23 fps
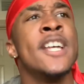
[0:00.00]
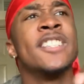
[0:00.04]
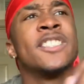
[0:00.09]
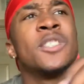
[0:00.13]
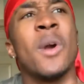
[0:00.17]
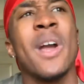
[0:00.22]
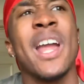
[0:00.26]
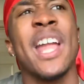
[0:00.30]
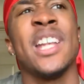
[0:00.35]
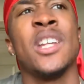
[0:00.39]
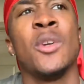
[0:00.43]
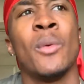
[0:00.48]

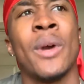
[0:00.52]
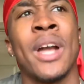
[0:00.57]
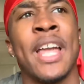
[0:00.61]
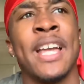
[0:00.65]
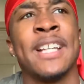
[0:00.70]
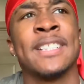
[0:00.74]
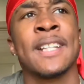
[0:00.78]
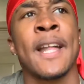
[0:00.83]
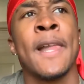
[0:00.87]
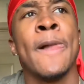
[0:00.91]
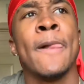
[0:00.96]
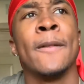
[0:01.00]
So
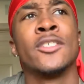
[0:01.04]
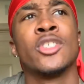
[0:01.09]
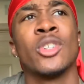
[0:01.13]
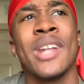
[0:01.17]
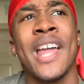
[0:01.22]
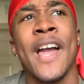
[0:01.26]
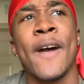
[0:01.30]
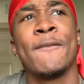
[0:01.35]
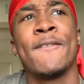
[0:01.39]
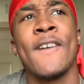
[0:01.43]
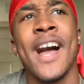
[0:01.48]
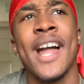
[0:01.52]
anyways, so
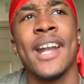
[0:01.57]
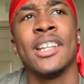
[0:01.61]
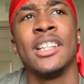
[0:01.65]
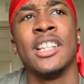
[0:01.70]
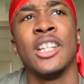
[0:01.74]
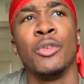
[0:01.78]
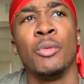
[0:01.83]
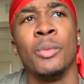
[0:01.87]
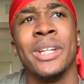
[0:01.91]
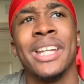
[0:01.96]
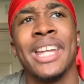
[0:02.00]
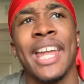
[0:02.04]
now
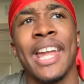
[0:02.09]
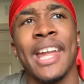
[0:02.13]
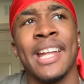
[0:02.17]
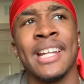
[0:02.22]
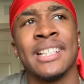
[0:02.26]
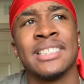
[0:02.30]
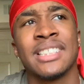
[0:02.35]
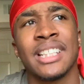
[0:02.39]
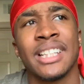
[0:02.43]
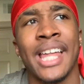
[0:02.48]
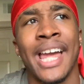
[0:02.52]
finally we get into